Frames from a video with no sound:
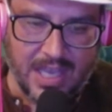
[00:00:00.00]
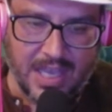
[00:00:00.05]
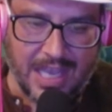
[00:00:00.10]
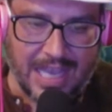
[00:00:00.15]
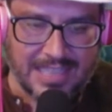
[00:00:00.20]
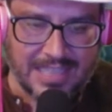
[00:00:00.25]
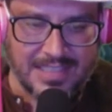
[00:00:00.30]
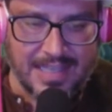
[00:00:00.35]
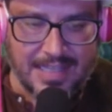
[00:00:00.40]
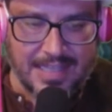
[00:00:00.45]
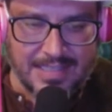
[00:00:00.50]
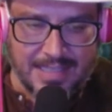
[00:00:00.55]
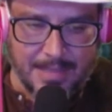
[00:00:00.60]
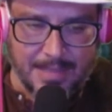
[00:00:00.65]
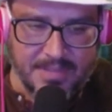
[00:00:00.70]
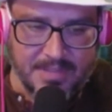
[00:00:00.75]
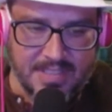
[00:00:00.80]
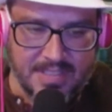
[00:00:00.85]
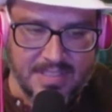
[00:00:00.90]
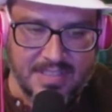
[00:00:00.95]
as they
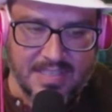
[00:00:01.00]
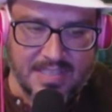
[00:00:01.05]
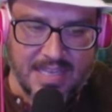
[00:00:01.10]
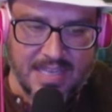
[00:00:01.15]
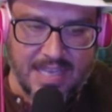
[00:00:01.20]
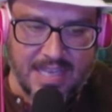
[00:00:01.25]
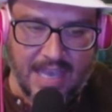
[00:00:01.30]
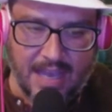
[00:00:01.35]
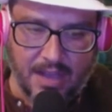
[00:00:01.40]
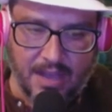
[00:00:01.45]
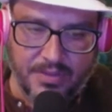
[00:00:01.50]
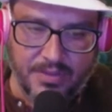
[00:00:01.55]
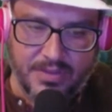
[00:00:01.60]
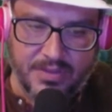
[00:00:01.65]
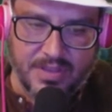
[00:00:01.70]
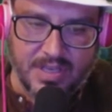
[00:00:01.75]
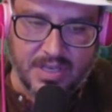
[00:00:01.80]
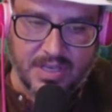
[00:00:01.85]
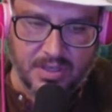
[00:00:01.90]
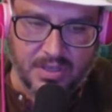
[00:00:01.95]
attempt to seek out
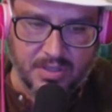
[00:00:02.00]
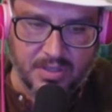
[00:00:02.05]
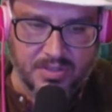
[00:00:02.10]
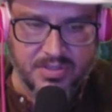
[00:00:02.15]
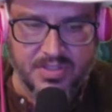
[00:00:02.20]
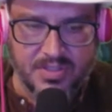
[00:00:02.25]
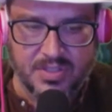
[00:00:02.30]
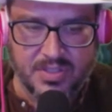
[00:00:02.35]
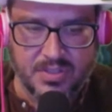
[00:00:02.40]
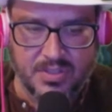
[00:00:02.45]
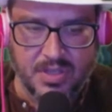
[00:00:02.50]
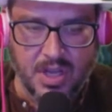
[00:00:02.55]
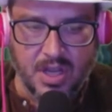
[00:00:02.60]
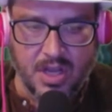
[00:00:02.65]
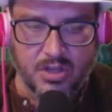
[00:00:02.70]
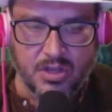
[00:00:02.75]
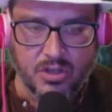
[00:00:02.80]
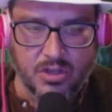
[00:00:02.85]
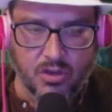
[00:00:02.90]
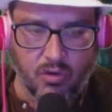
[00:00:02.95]
the accursed
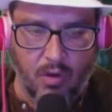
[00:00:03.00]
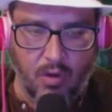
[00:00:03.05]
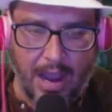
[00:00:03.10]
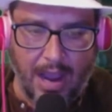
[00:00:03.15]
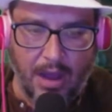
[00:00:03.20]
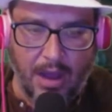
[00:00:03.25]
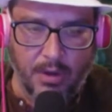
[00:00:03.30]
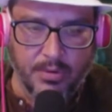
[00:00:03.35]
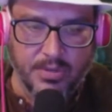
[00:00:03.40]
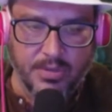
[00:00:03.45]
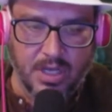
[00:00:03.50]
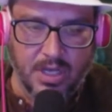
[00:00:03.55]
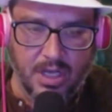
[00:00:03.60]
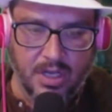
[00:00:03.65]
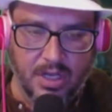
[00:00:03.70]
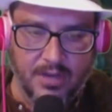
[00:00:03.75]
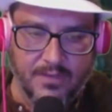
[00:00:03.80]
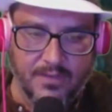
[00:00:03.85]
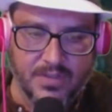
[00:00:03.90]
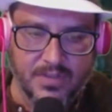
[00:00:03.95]
Crown
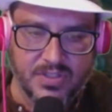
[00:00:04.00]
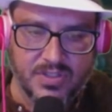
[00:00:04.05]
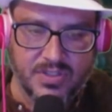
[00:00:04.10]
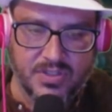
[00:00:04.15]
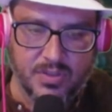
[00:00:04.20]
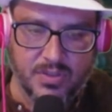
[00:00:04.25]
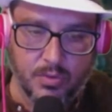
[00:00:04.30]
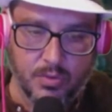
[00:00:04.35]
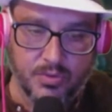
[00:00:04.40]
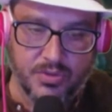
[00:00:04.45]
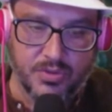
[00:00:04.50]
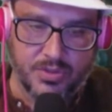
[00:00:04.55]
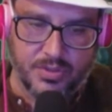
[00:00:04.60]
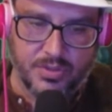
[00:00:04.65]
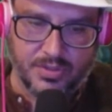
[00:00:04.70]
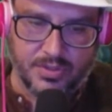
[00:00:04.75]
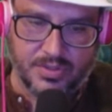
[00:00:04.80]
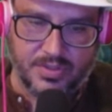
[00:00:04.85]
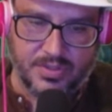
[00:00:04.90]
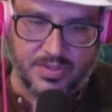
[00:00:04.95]
of
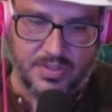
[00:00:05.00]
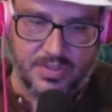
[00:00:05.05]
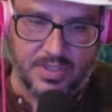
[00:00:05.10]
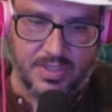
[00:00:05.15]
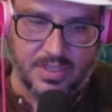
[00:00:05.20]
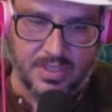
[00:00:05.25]
Soldiers.